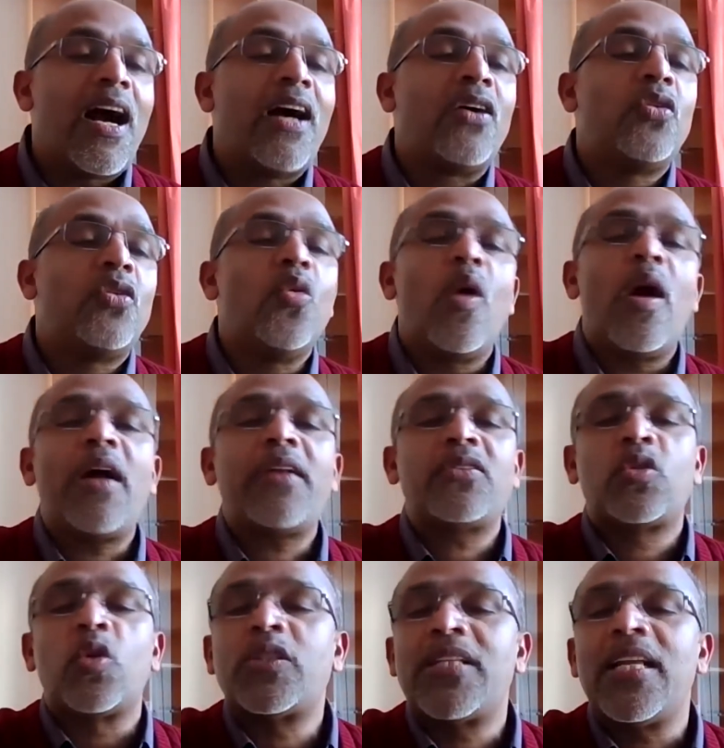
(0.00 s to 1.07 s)
uh, who
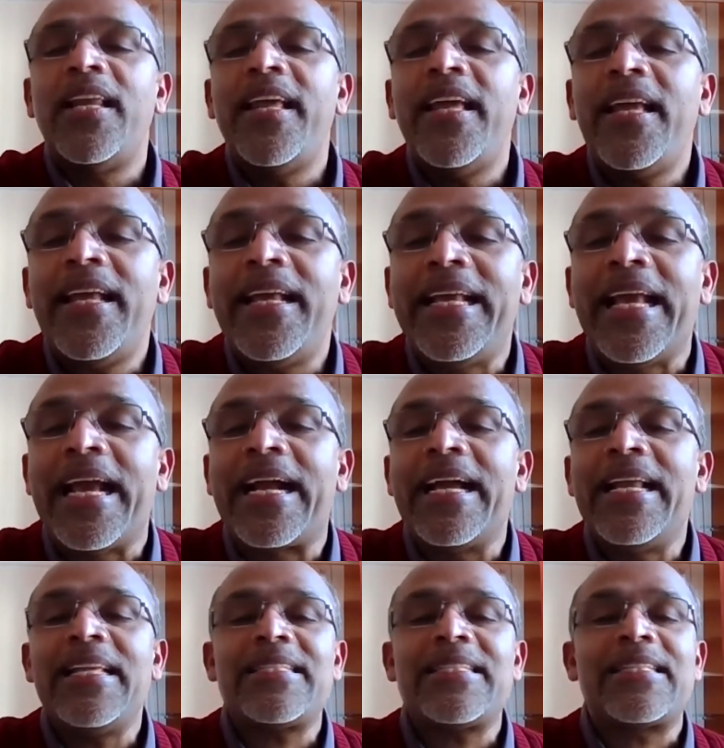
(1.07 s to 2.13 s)
are totally
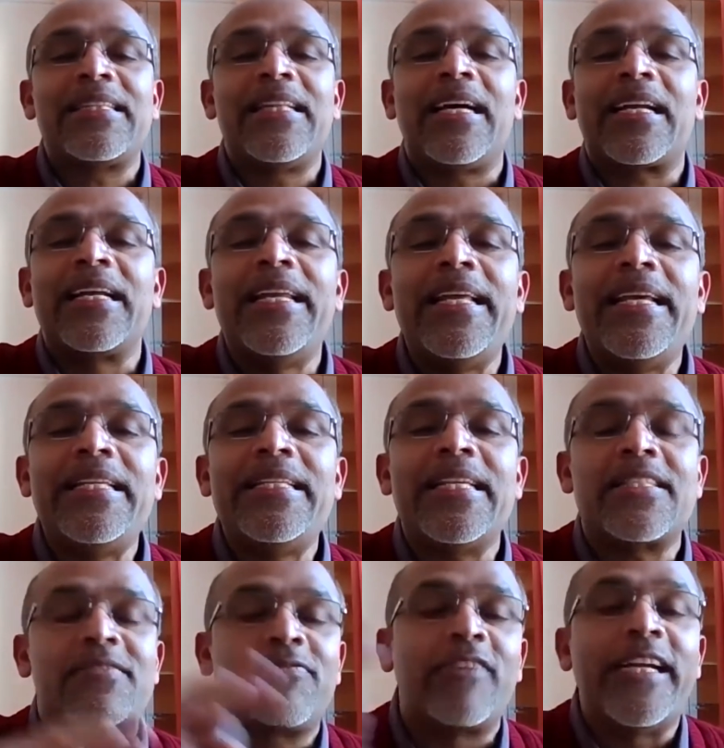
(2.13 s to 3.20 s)
against the
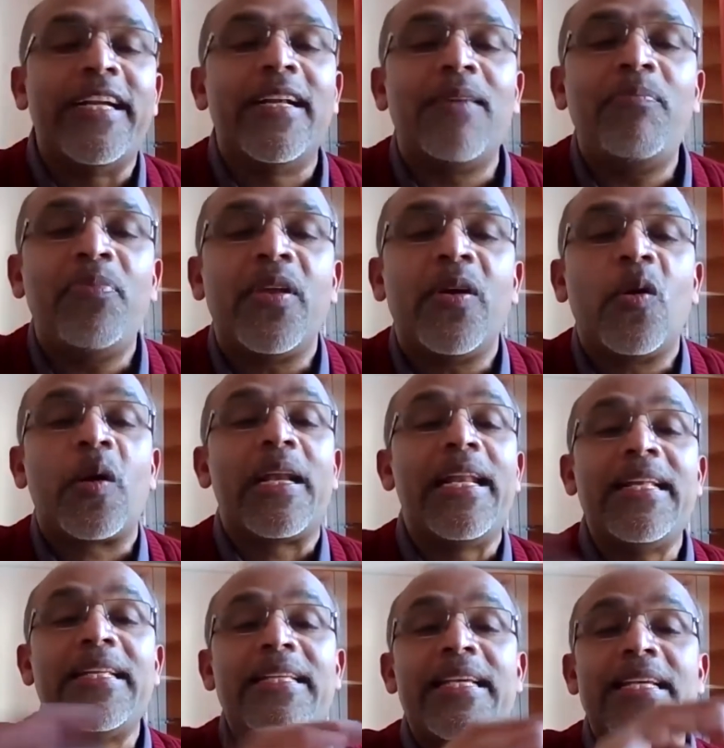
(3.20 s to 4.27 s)
religious freedom or
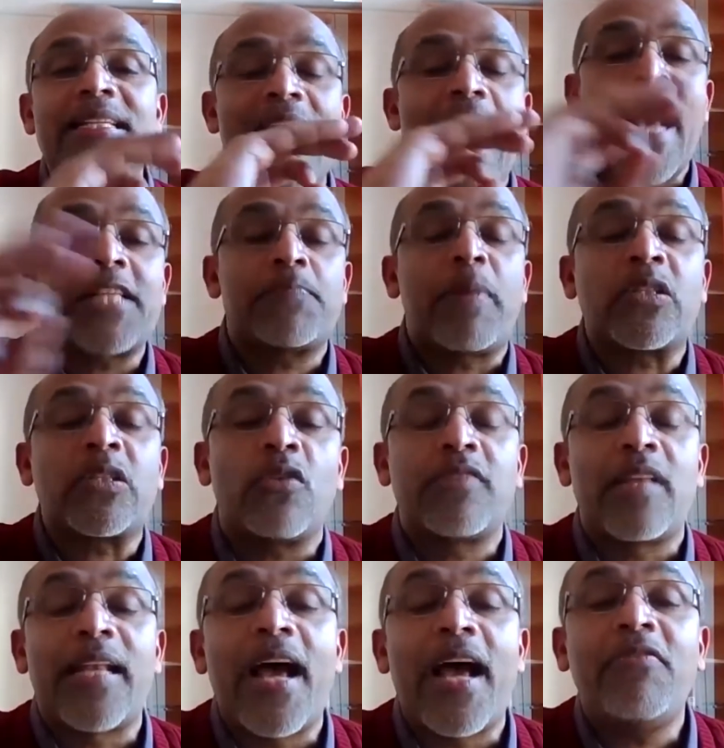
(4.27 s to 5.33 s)
religious aspect
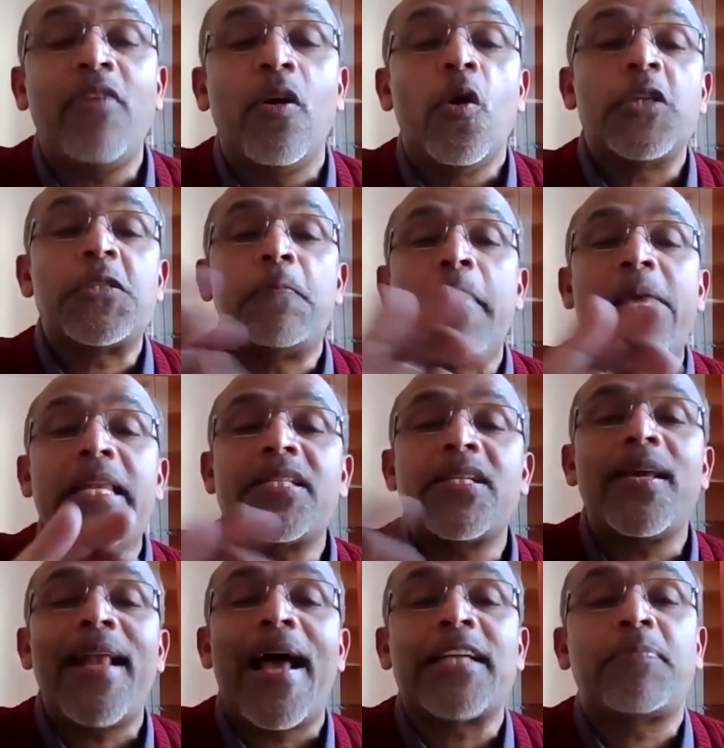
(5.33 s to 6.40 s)
of the life or
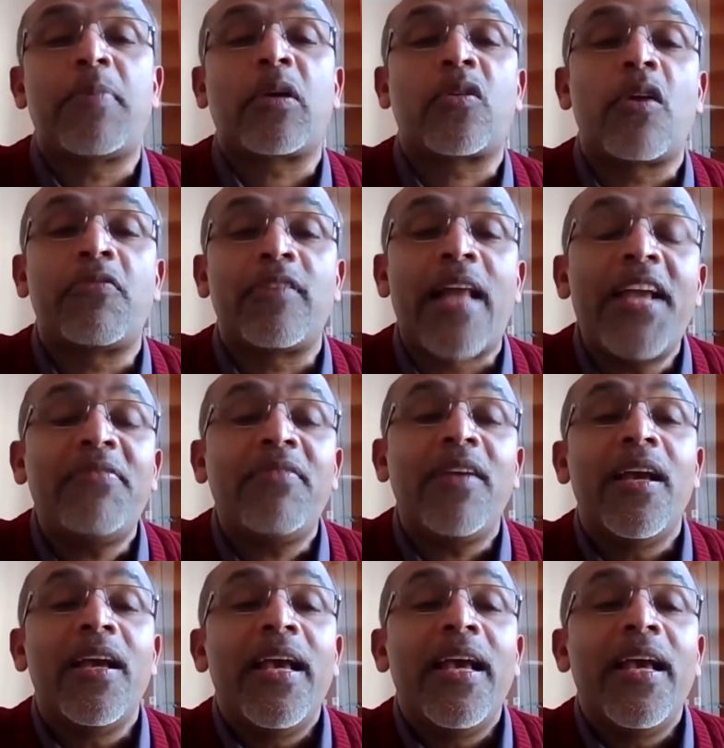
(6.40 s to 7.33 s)
spiritual aspect of life